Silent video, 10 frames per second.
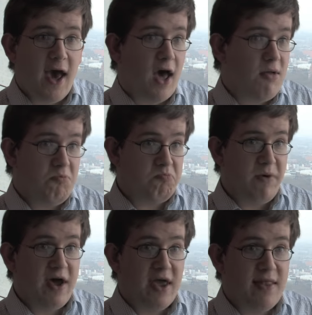
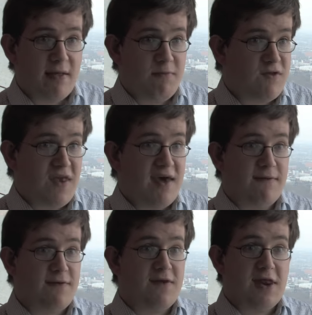Just
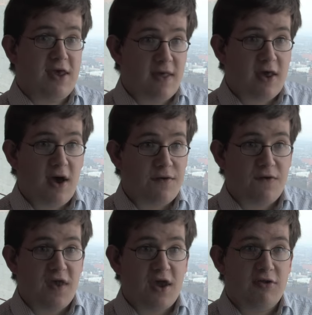have it sitting in the car as
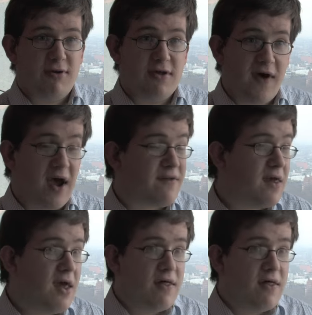a secondary device.